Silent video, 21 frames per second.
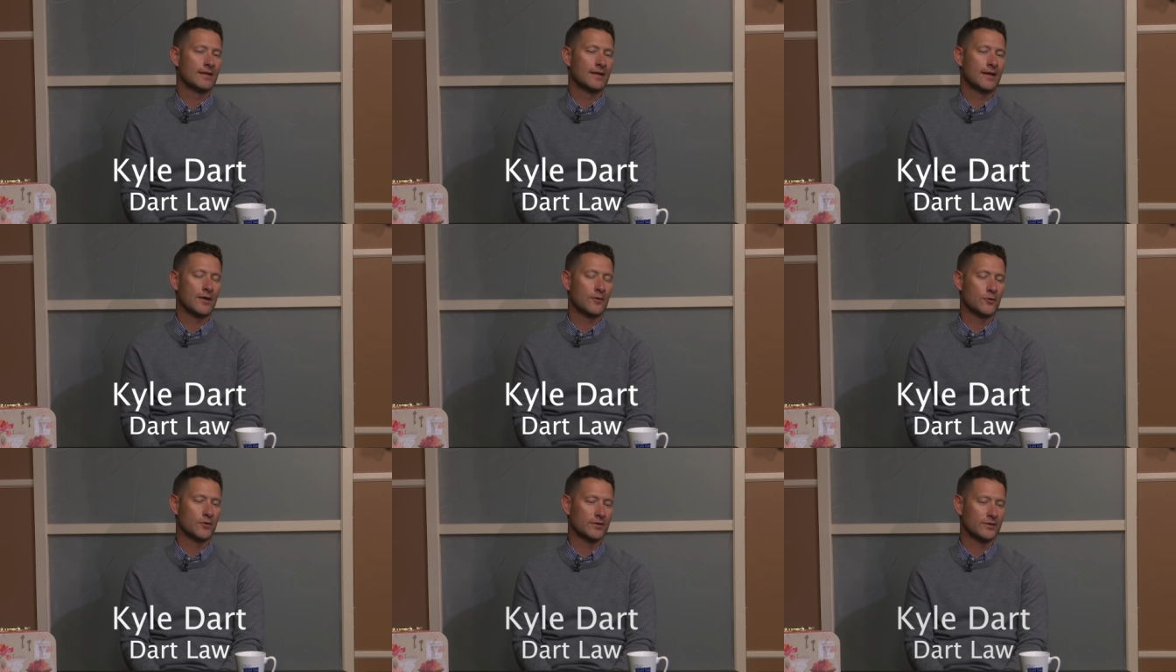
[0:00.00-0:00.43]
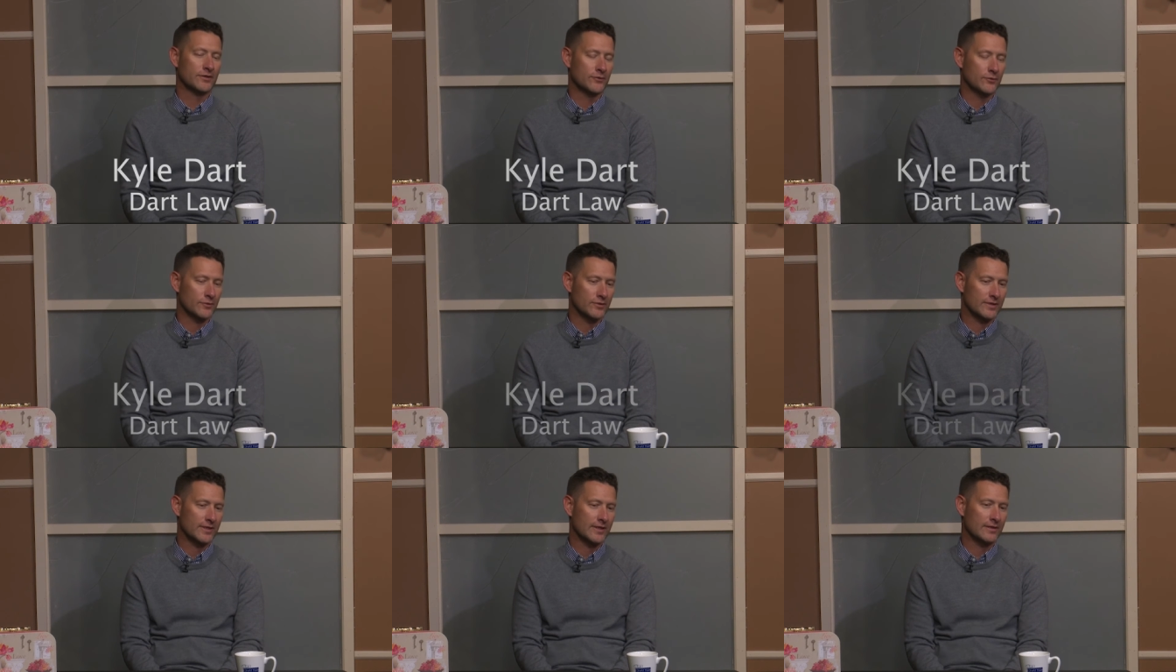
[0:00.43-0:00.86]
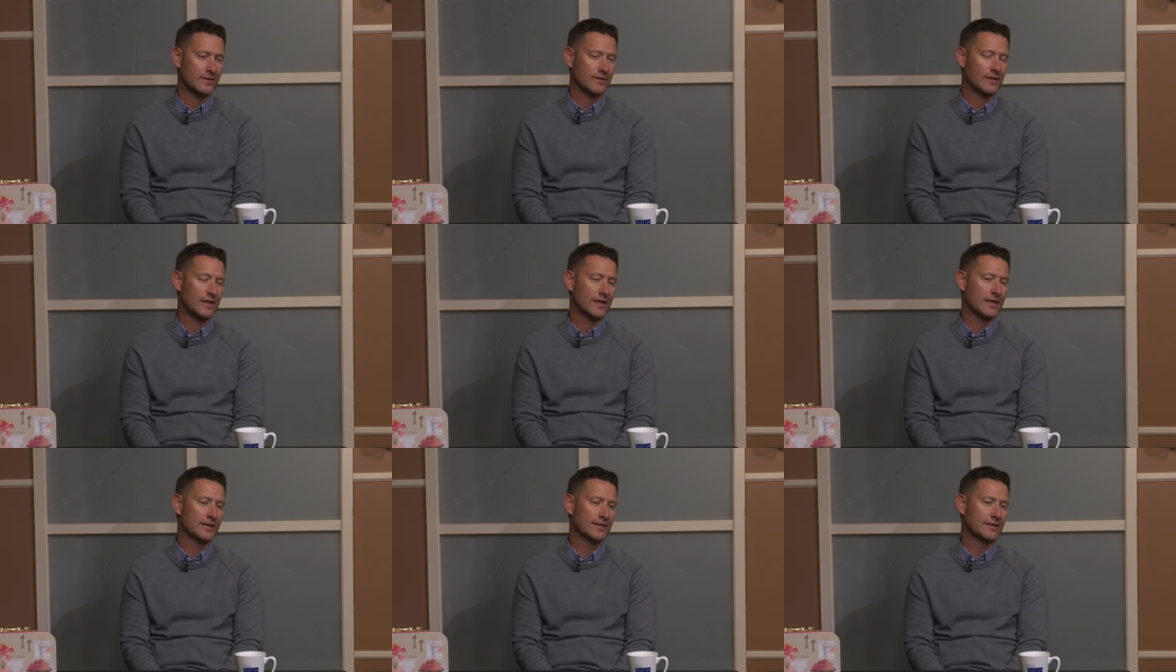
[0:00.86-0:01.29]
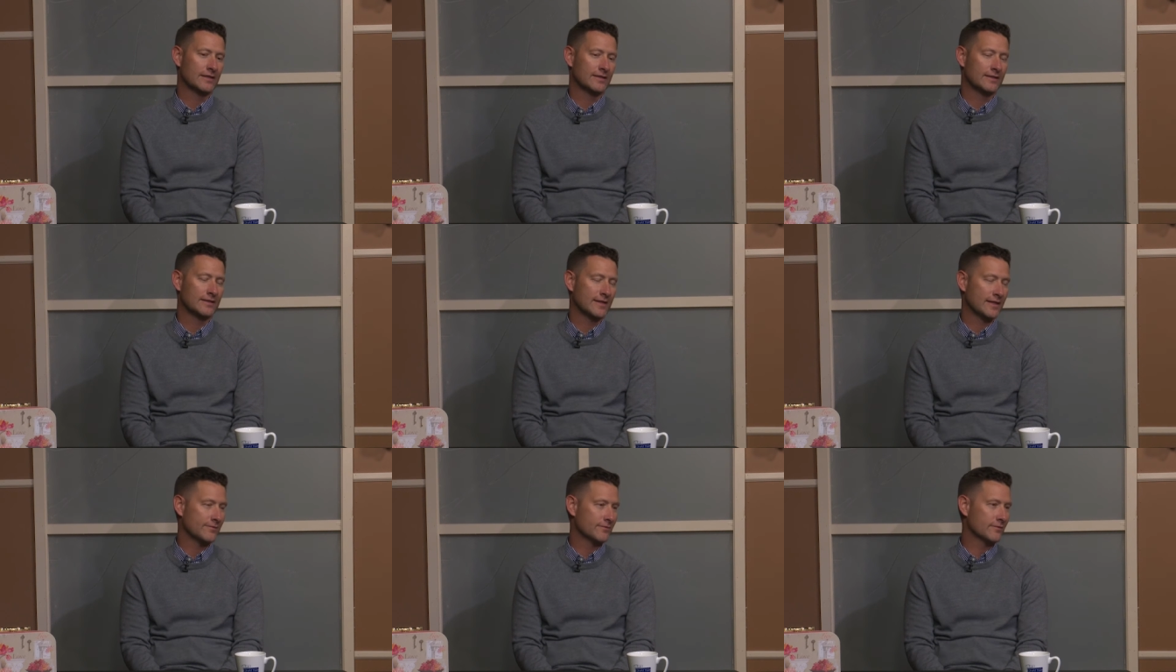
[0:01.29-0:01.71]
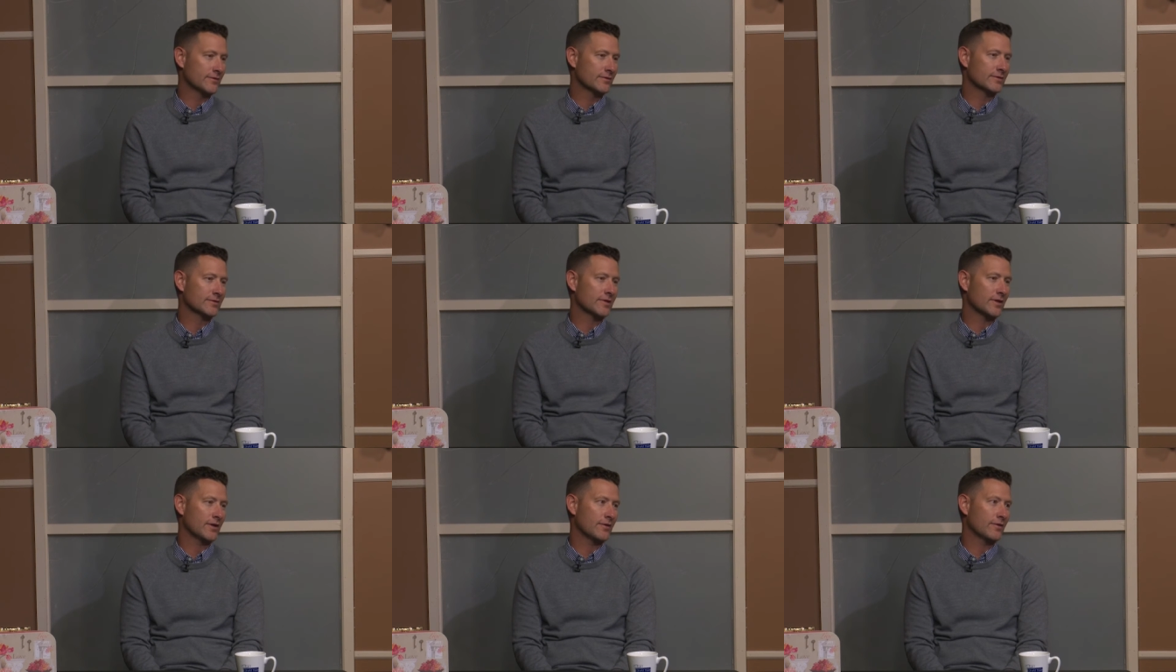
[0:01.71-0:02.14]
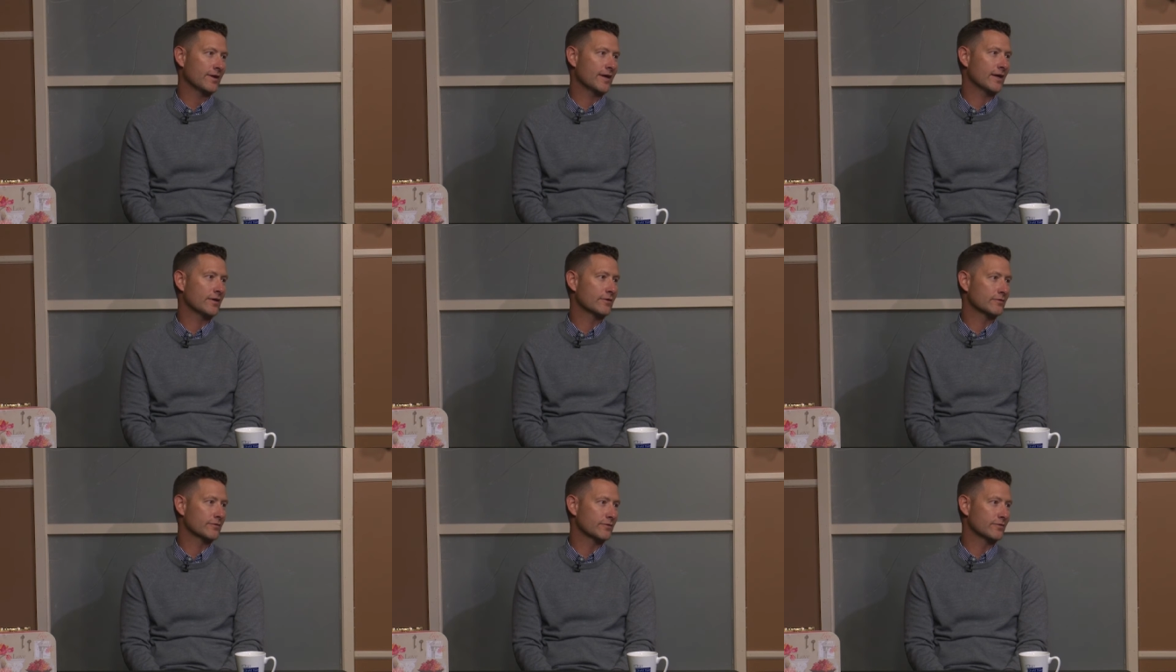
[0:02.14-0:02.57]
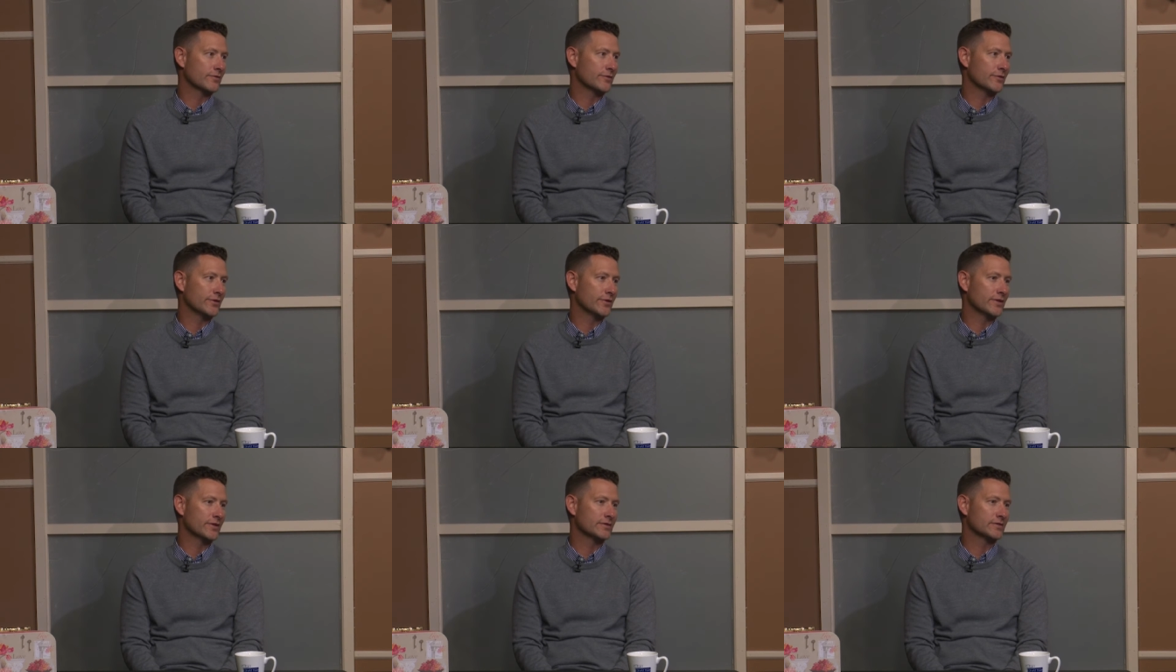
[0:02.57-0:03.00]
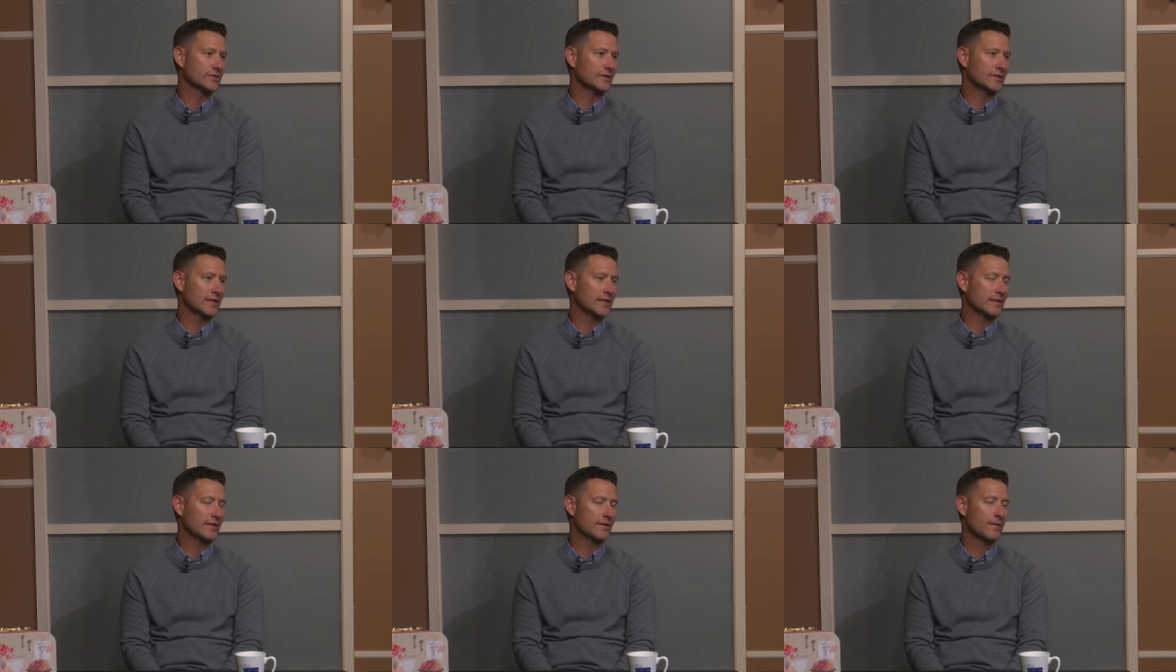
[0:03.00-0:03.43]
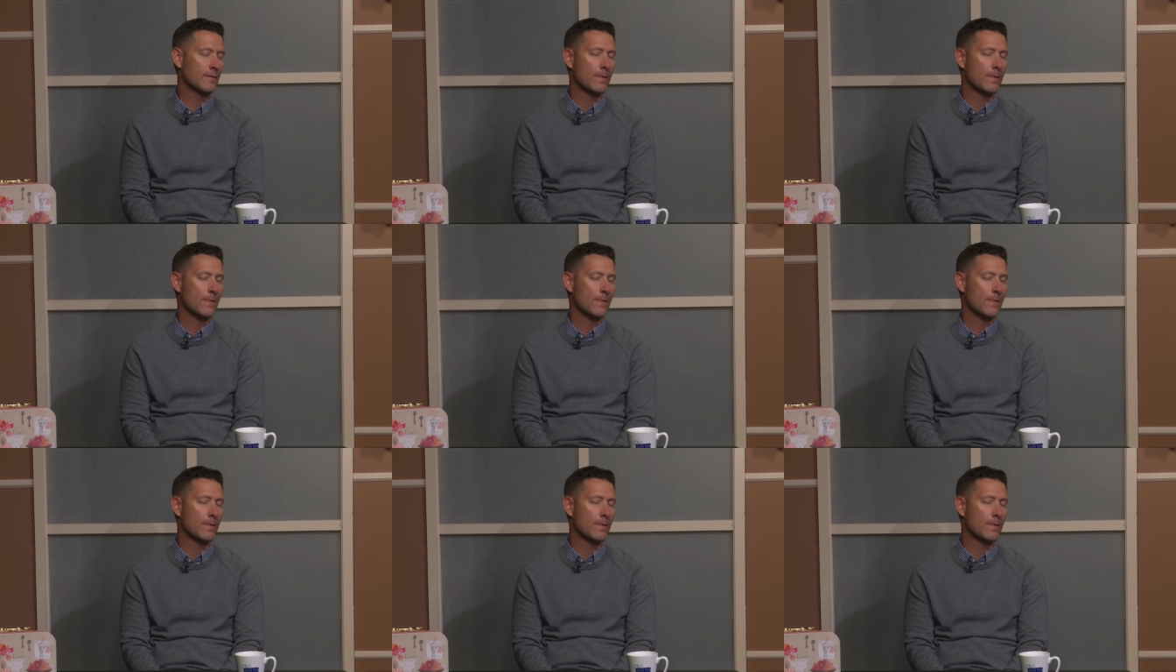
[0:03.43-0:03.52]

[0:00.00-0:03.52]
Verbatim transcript: I worked in North Carolina and Denver, Colorado for a few years, and then